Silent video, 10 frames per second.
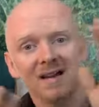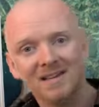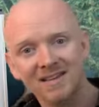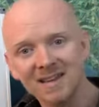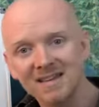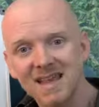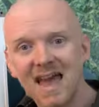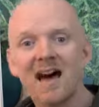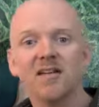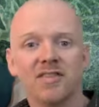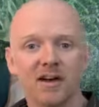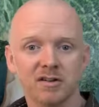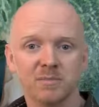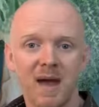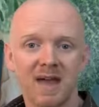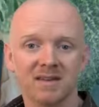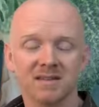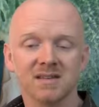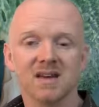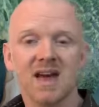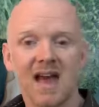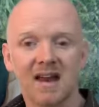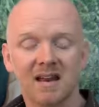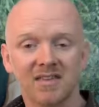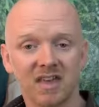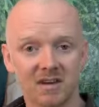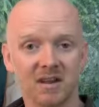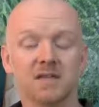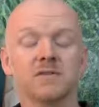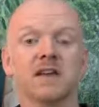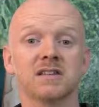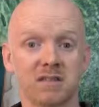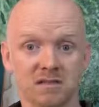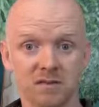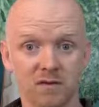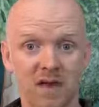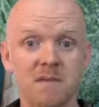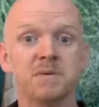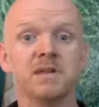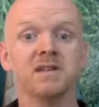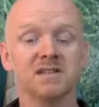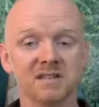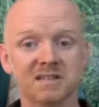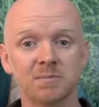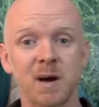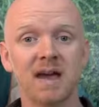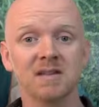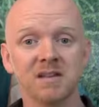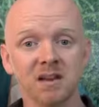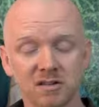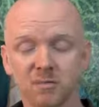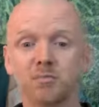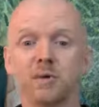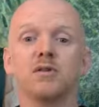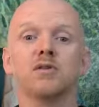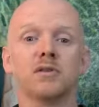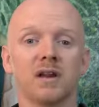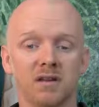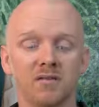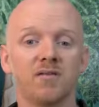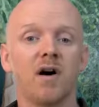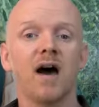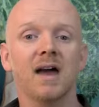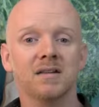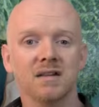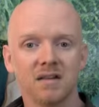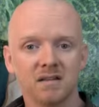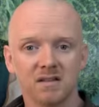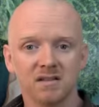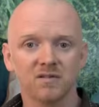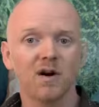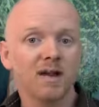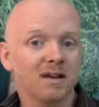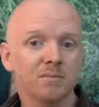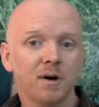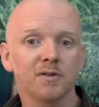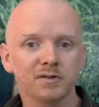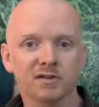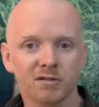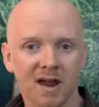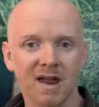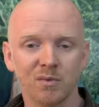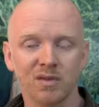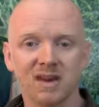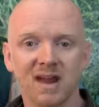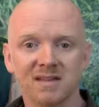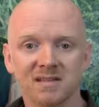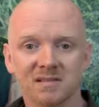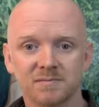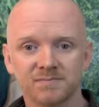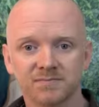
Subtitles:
clears out those patterns and then gives us sort of emptiness and space to build and invite the divine impulse to create within us.